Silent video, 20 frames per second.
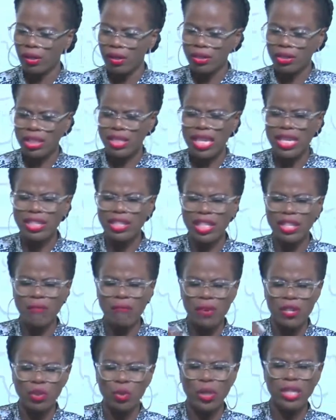She says,
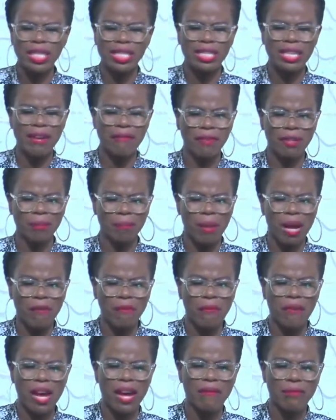verse 27, Mark
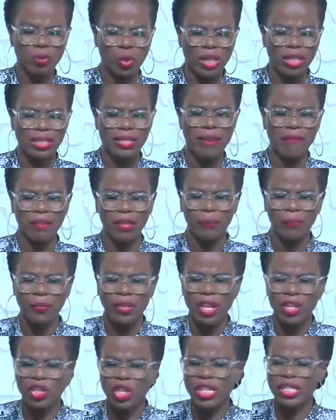5, 27.
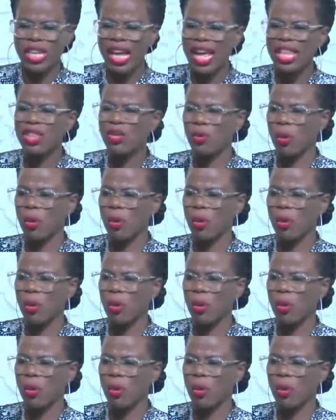She has heard the